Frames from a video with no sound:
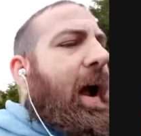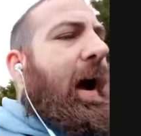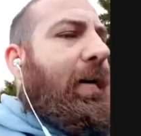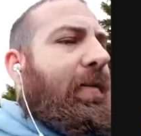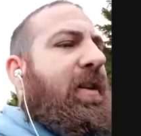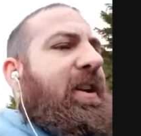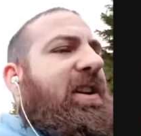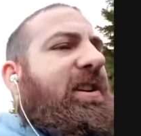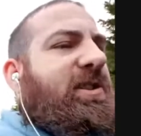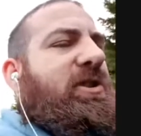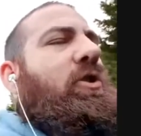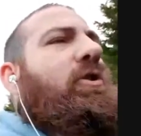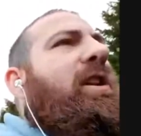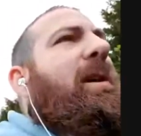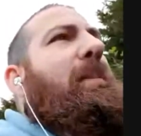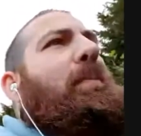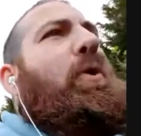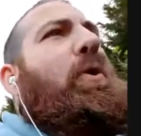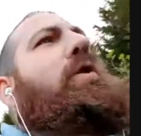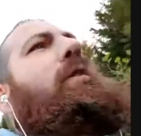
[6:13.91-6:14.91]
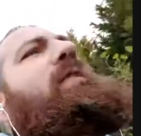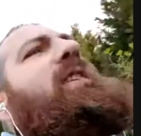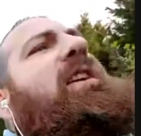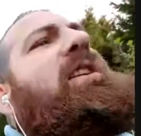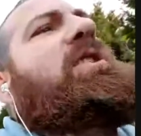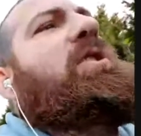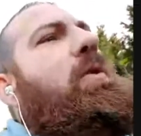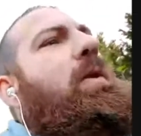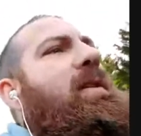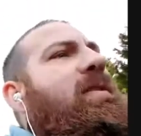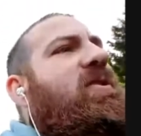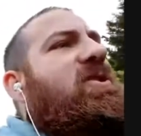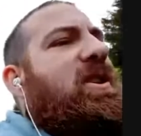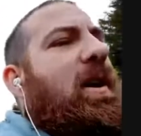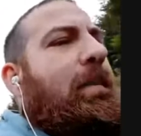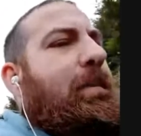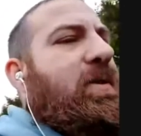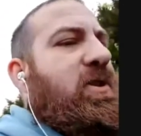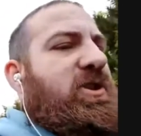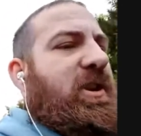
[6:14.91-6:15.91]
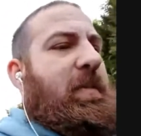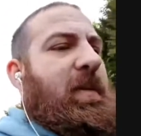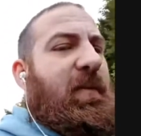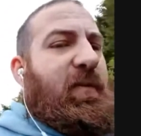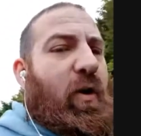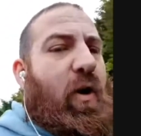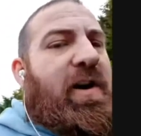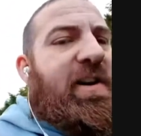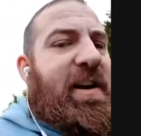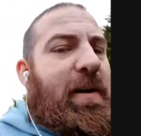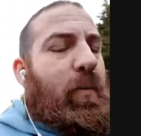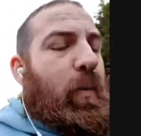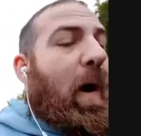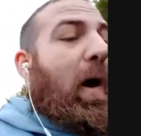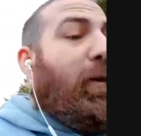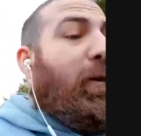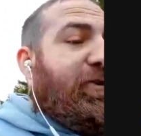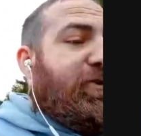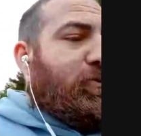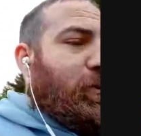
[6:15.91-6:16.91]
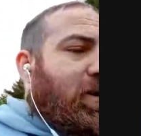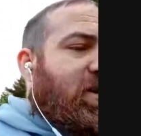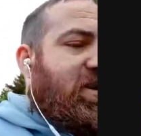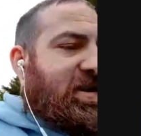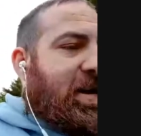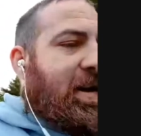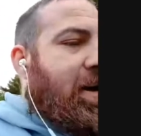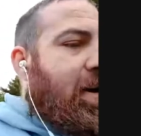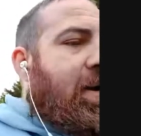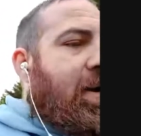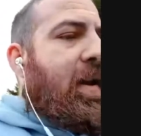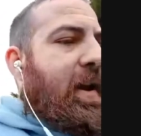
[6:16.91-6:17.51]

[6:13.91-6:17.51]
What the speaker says: I think he's already proved he can do it in the Championship. I thought he did well for Swansea.